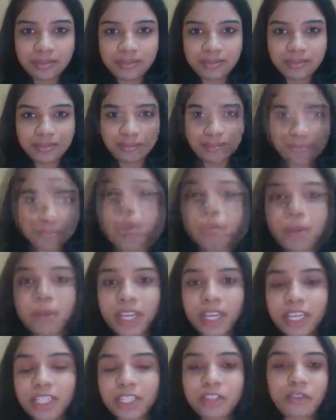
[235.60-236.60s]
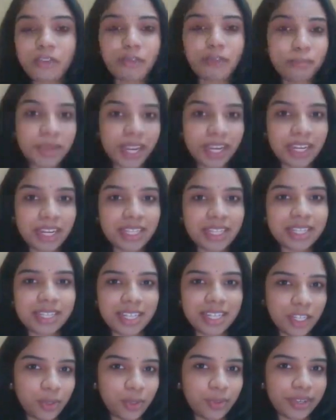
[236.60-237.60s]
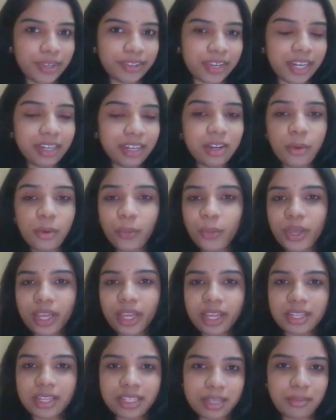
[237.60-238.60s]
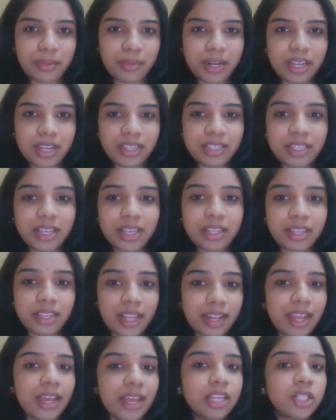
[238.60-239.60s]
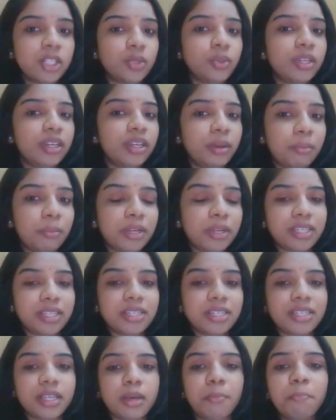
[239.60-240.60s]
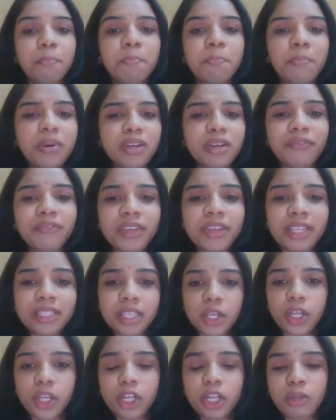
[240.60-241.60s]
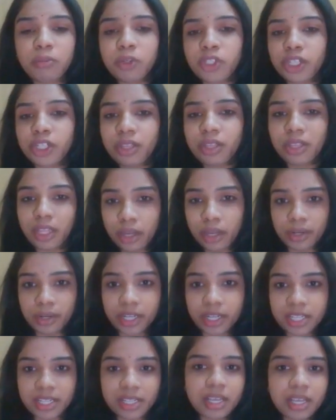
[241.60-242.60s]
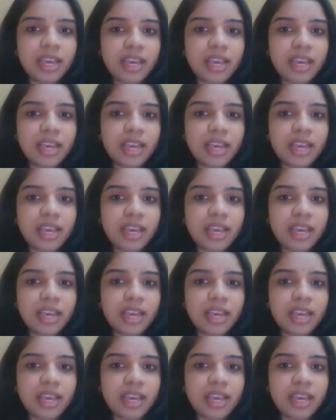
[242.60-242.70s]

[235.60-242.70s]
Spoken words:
From the application of mechanics in swing right, we can summarize that swing represents a perfect circular motion theories,